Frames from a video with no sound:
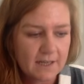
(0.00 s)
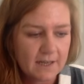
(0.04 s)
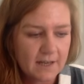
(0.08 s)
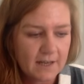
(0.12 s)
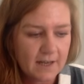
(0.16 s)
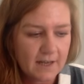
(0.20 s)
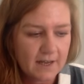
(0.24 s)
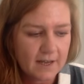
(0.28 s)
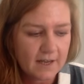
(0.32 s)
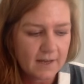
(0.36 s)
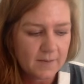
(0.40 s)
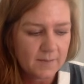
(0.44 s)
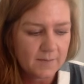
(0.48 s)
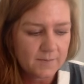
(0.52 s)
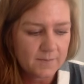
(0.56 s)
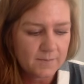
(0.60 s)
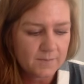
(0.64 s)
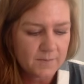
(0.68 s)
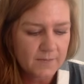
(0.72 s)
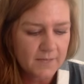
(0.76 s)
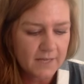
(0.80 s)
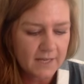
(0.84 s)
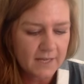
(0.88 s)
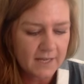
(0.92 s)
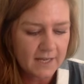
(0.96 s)
um,
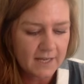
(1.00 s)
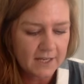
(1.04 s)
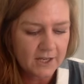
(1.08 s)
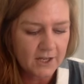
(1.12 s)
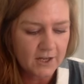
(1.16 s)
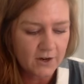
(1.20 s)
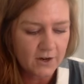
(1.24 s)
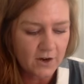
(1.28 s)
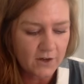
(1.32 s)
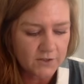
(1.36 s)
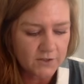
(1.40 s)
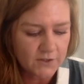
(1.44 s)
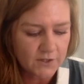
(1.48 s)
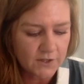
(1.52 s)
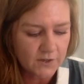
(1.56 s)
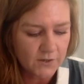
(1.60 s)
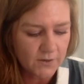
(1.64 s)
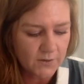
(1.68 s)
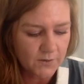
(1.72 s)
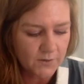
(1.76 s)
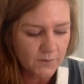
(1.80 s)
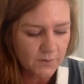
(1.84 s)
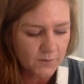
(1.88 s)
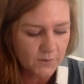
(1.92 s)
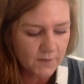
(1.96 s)
it could
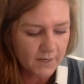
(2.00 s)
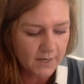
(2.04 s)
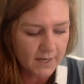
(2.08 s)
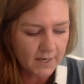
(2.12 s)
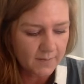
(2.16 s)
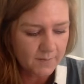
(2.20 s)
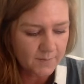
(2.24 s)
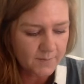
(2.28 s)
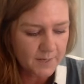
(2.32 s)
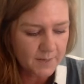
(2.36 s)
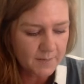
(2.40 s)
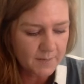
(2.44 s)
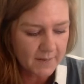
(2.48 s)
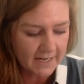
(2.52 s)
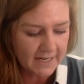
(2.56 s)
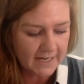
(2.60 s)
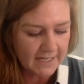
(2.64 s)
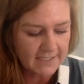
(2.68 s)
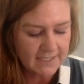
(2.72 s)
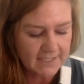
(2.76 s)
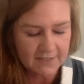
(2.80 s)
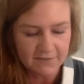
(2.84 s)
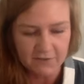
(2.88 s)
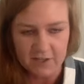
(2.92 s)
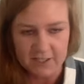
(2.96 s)
also be
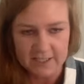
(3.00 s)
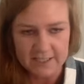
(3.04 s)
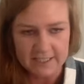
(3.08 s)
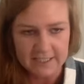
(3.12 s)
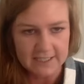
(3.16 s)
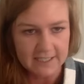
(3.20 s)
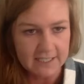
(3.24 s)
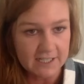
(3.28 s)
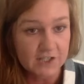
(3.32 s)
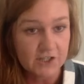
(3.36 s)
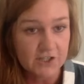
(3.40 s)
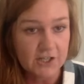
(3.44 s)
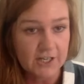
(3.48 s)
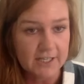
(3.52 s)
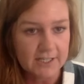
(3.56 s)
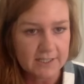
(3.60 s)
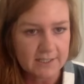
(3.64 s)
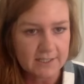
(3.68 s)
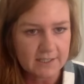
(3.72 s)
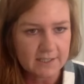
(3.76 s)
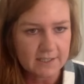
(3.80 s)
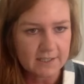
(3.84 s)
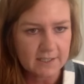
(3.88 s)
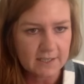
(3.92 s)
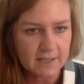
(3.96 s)
making different
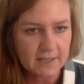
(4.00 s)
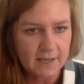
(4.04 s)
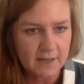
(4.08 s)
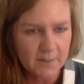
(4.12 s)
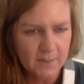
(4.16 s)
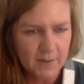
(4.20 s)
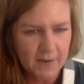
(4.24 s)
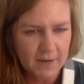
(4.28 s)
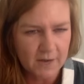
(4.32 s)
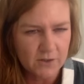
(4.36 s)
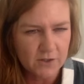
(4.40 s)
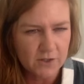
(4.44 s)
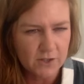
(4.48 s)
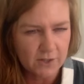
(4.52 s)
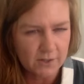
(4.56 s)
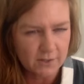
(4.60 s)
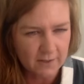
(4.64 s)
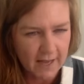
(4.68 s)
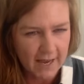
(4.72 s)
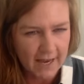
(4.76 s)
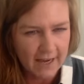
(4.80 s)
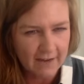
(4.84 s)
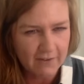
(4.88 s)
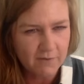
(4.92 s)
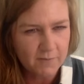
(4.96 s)
decisions about your
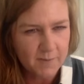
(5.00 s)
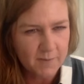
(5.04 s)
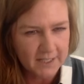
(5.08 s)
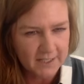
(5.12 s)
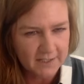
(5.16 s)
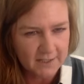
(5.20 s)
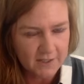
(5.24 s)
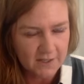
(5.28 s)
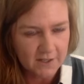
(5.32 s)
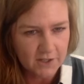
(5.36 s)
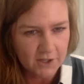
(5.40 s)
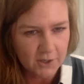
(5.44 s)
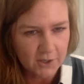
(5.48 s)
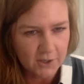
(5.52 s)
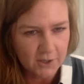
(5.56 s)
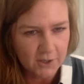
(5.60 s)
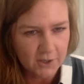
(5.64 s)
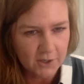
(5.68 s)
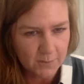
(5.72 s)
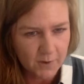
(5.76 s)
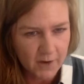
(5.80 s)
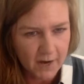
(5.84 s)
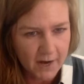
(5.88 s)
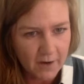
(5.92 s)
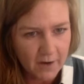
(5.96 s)
life based on your
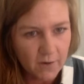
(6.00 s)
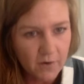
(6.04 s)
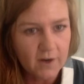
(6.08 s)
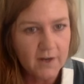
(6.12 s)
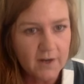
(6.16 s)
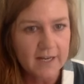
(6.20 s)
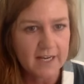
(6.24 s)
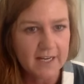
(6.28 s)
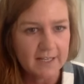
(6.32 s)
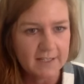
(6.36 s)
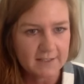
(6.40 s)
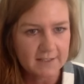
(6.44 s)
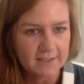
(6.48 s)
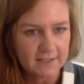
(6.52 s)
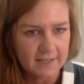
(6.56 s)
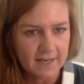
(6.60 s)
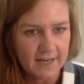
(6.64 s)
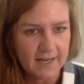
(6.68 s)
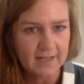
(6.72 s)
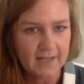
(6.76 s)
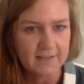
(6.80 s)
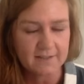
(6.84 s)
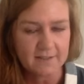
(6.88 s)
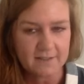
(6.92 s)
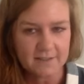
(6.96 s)
priorities
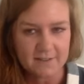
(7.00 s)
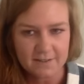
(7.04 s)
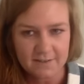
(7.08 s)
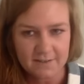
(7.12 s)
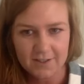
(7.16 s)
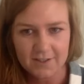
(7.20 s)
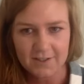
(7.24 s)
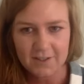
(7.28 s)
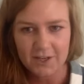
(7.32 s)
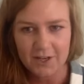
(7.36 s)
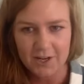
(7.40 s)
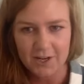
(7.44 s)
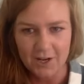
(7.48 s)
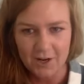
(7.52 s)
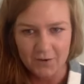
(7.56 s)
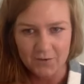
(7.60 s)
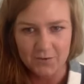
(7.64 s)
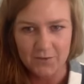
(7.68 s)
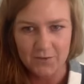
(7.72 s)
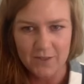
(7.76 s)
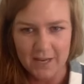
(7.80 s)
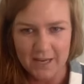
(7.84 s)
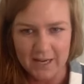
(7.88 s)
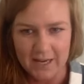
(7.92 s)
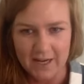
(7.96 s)
and you know
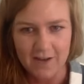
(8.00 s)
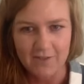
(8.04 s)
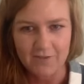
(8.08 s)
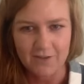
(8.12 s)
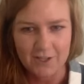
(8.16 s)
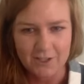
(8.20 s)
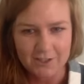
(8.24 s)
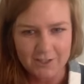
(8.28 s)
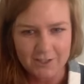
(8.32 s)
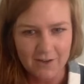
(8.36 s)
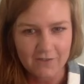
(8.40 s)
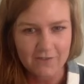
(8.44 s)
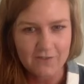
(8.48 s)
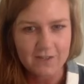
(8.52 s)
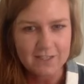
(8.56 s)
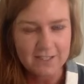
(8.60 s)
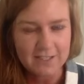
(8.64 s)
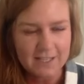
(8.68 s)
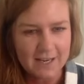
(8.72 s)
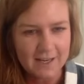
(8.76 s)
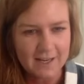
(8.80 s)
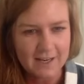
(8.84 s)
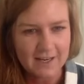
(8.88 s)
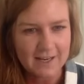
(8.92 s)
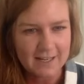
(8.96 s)
thinking of yourself
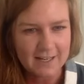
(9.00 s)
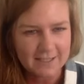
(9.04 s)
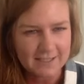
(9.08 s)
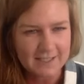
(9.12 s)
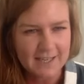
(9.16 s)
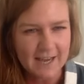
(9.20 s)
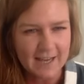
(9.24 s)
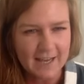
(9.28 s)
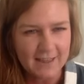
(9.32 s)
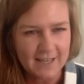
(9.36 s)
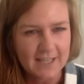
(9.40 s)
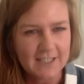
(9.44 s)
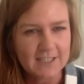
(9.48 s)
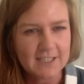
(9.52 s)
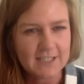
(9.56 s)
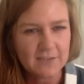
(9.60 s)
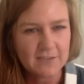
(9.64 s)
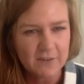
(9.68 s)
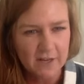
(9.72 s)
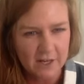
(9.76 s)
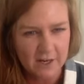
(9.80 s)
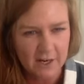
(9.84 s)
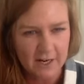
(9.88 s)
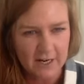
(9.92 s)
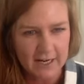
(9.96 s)
inside inside that
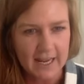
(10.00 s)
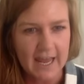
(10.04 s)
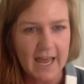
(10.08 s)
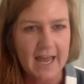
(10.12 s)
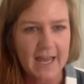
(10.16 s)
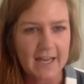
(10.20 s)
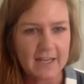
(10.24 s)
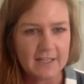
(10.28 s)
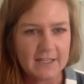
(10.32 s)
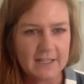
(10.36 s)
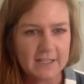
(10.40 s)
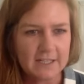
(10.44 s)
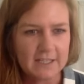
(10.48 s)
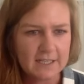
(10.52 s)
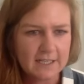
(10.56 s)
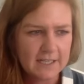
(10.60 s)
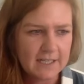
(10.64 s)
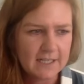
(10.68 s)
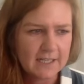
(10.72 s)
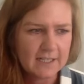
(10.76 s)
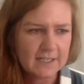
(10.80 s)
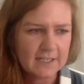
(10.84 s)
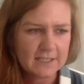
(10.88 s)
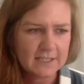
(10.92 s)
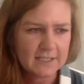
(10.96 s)
sphere again
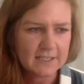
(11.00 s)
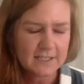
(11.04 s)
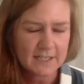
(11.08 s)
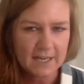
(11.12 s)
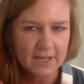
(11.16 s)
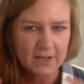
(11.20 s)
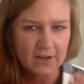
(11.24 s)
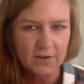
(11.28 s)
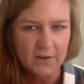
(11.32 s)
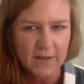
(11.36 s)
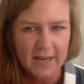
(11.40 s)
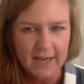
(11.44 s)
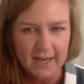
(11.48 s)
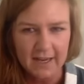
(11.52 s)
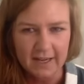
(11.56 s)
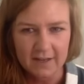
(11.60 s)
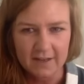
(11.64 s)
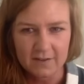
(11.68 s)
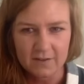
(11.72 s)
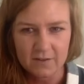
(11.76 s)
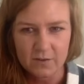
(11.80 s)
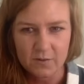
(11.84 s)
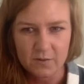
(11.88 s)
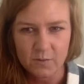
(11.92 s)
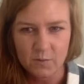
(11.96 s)
it's like okay
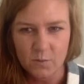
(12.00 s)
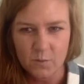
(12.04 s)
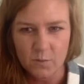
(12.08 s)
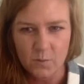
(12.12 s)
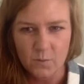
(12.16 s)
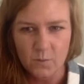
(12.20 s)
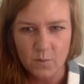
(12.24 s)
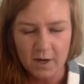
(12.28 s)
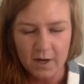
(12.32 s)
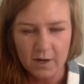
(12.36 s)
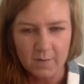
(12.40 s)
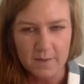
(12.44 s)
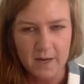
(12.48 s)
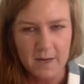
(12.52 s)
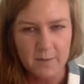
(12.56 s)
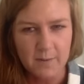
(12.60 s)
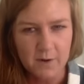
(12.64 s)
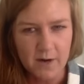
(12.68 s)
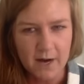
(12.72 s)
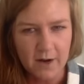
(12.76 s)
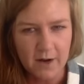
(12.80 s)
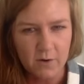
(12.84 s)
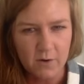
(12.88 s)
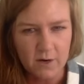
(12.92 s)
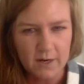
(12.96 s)
what are my
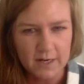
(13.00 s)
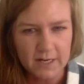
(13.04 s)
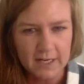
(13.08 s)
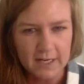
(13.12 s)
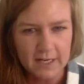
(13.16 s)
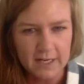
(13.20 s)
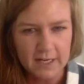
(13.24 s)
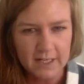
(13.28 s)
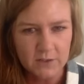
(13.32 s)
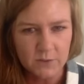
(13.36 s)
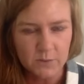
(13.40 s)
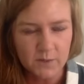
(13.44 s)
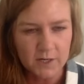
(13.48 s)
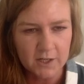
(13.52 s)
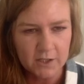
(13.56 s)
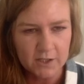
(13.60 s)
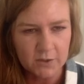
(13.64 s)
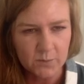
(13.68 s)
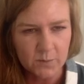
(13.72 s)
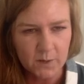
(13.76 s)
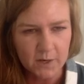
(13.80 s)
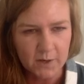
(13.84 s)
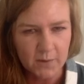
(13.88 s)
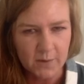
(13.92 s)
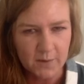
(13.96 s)
priorities where
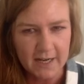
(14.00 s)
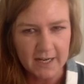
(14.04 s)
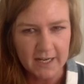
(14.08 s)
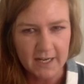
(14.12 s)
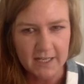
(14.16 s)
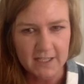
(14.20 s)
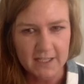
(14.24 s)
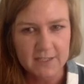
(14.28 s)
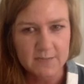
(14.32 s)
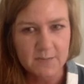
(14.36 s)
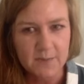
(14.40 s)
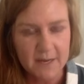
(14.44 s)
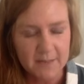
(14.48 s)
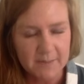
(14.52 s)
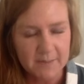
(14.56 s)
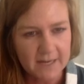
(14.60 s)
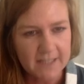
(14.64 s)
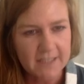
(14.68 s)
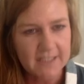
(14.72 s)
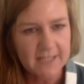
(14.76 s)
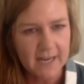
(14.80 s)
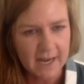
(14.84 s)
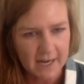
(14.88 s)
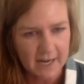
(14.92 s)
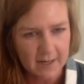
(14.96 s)
where do i need to spend my
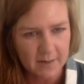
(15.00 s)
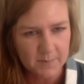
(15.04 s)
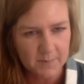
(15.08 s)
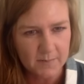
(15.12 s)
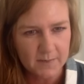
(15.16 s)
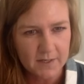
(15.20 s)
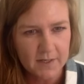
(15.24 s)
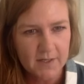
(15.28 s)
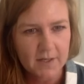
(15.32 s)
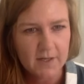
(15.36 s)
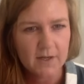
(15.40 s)
time